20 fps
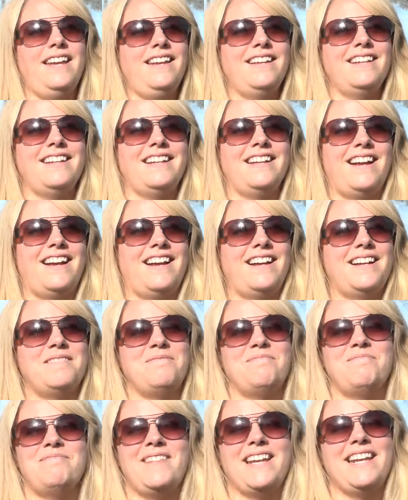
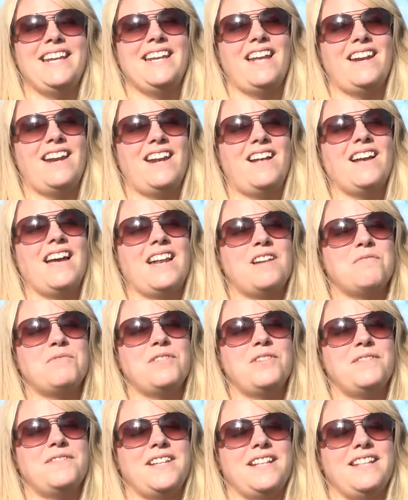it all got
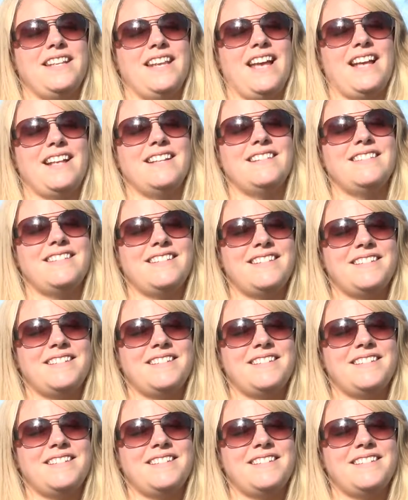approved in the end.